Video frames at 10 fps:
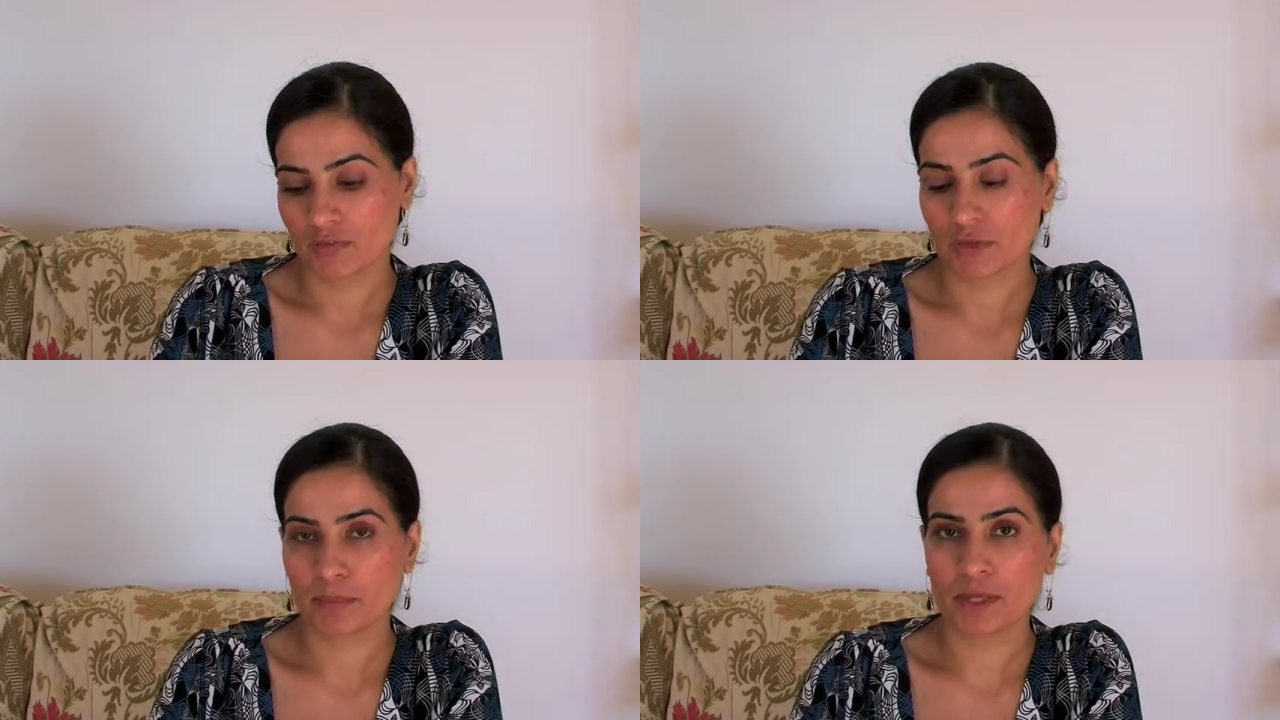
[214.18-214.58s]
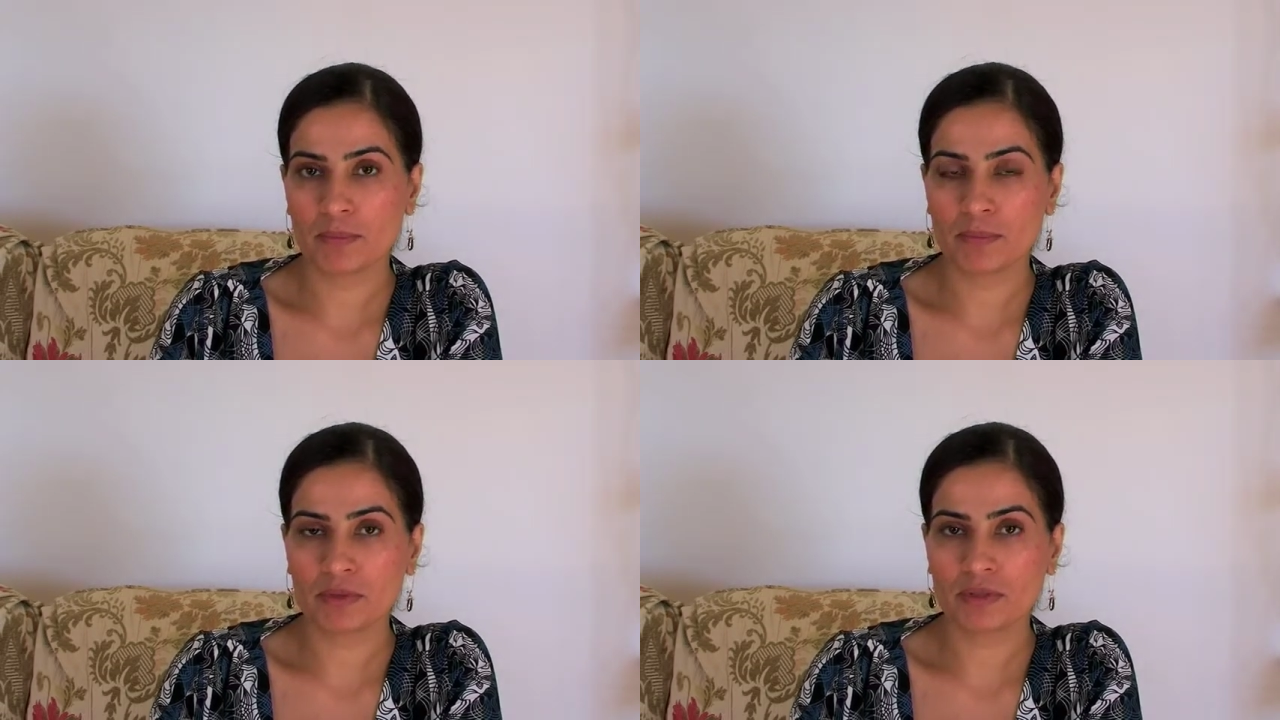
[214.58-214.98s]
For
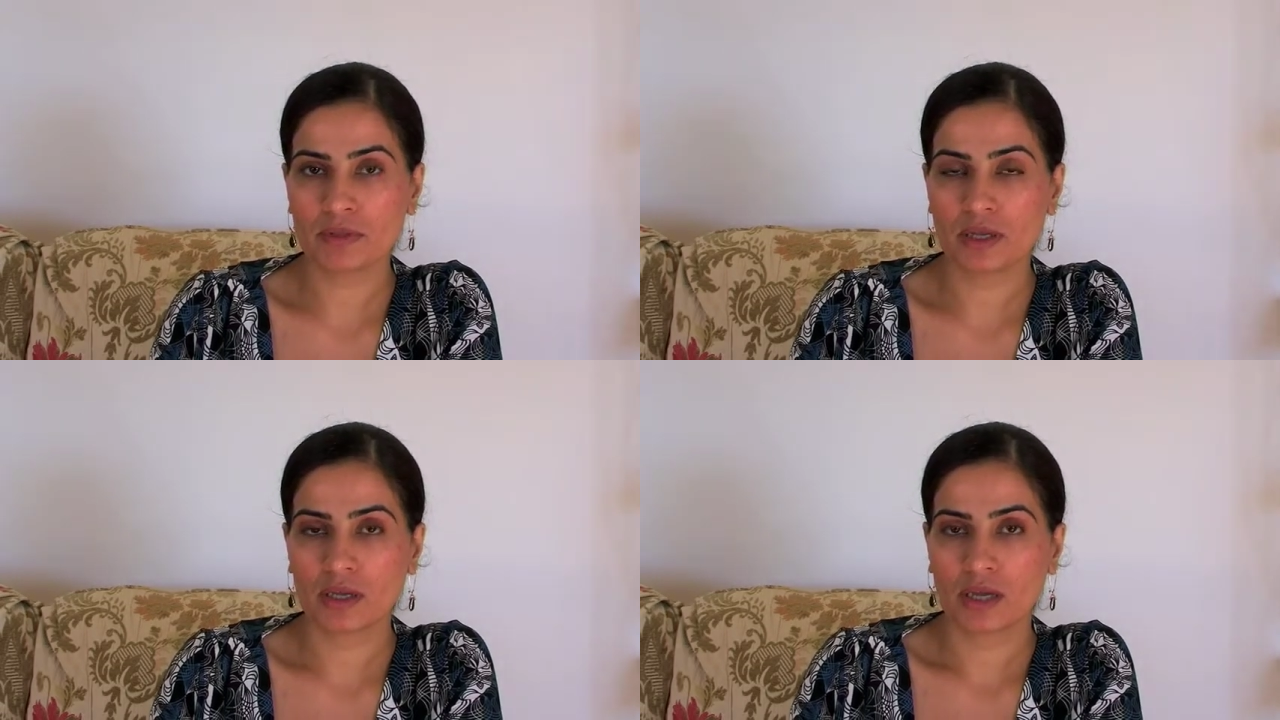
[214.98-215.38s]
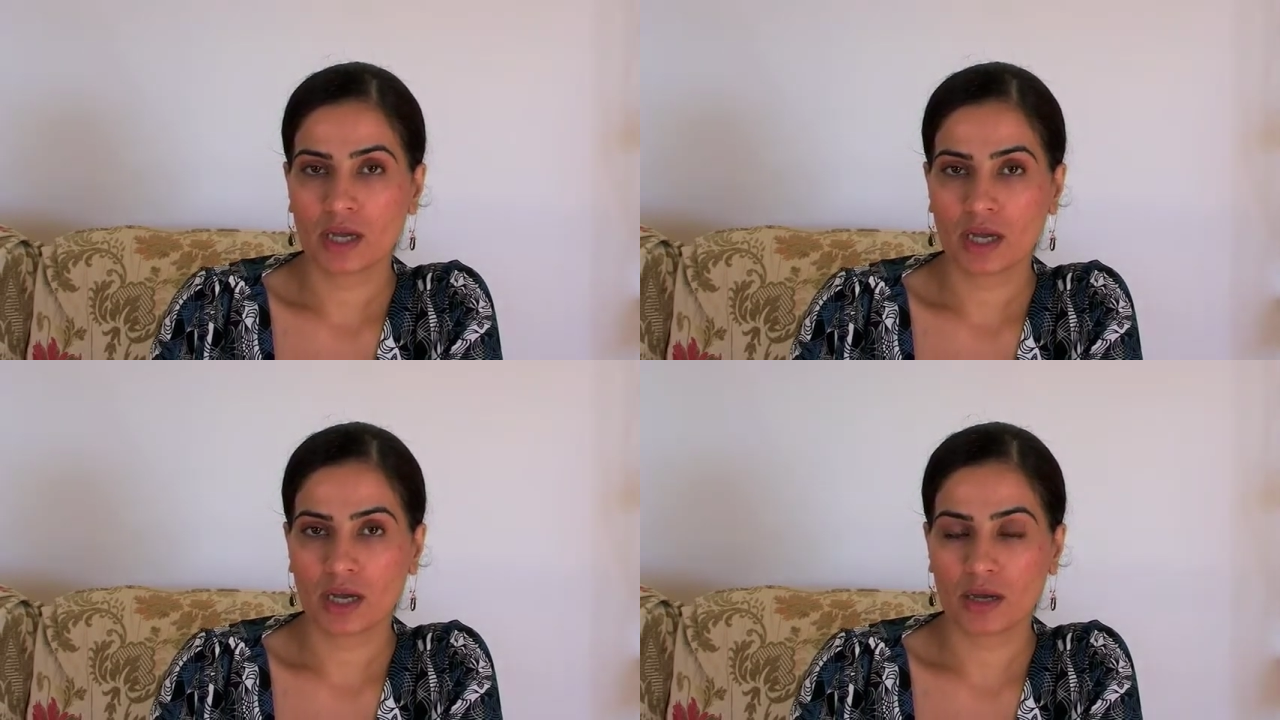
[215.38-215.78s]
people
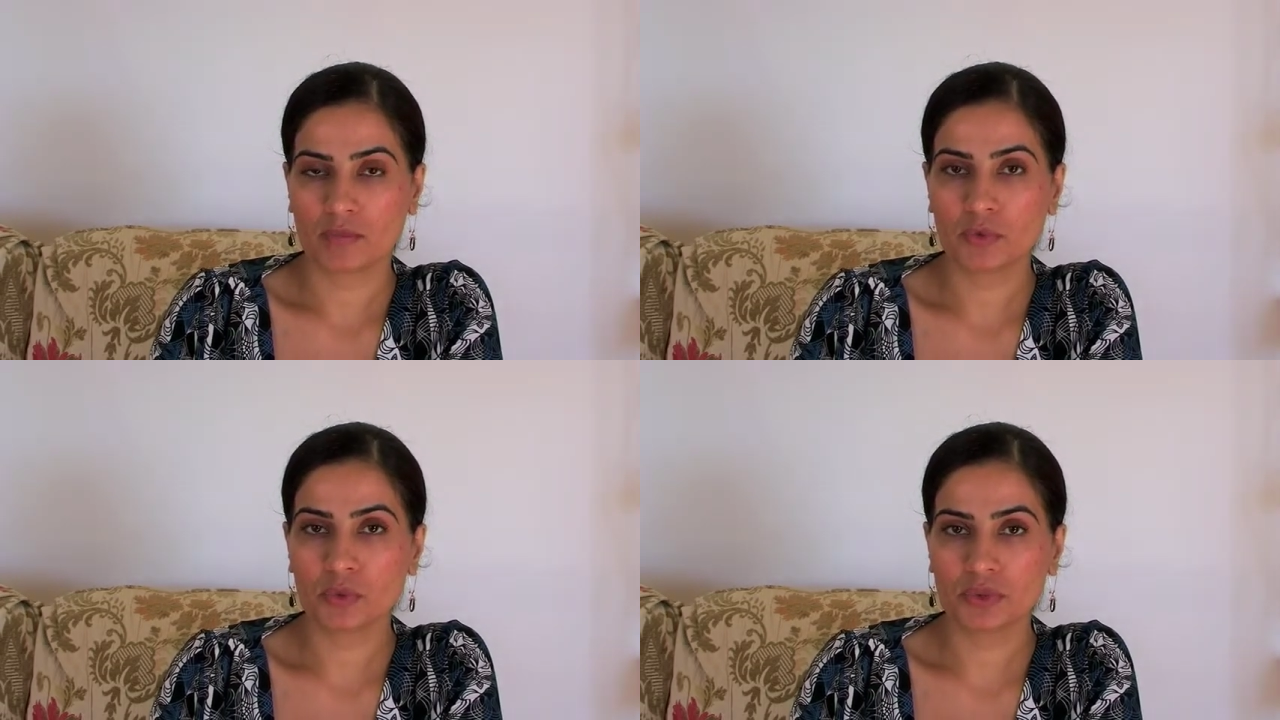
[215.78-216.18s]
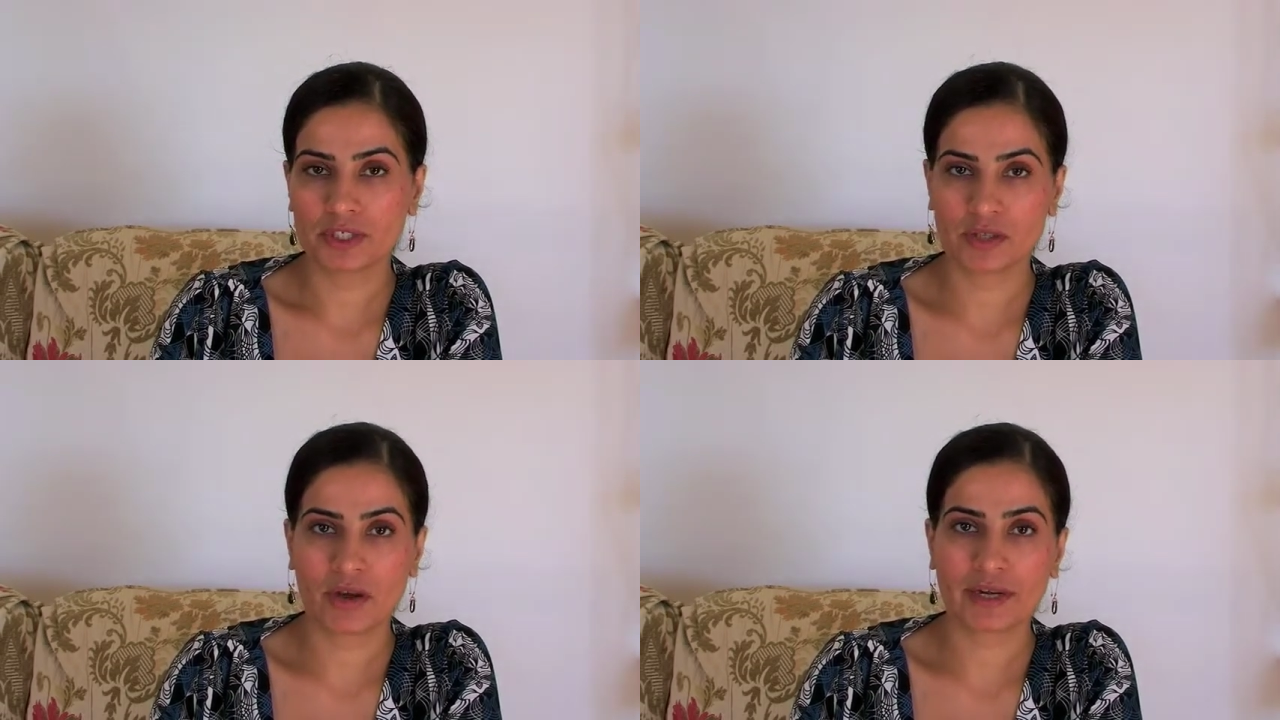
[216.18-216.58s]
who
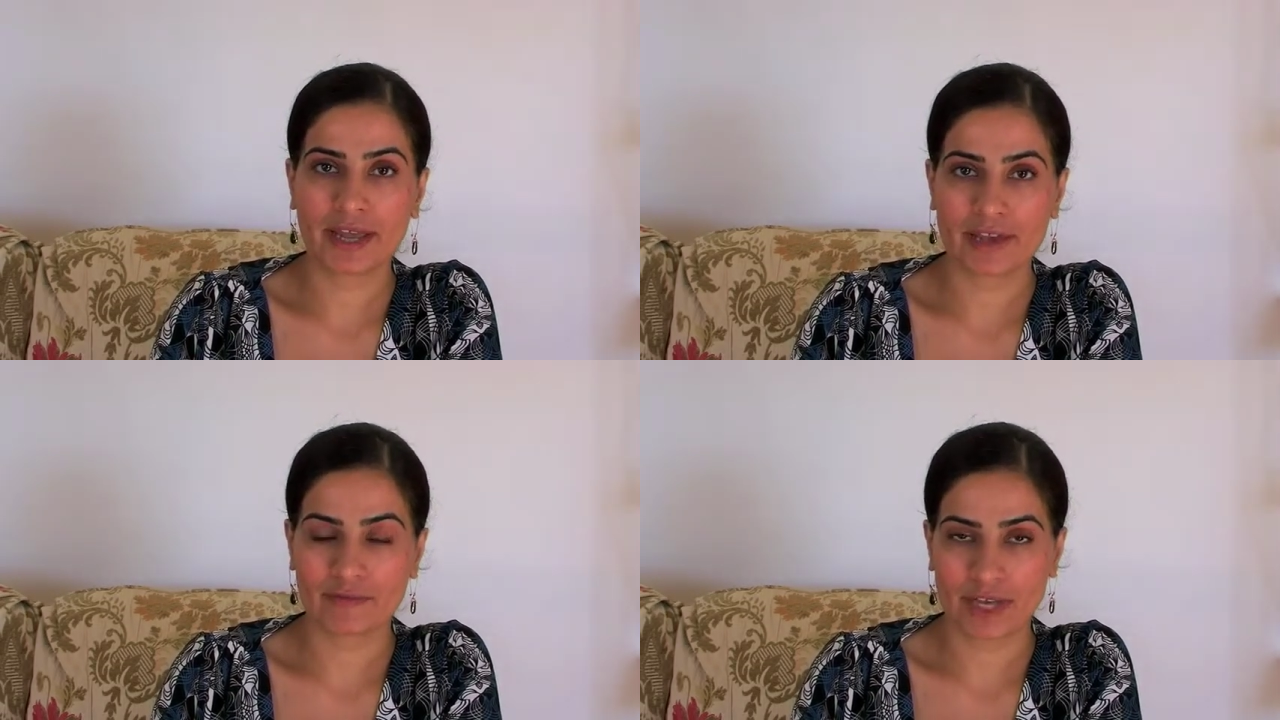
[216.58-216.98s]
did not have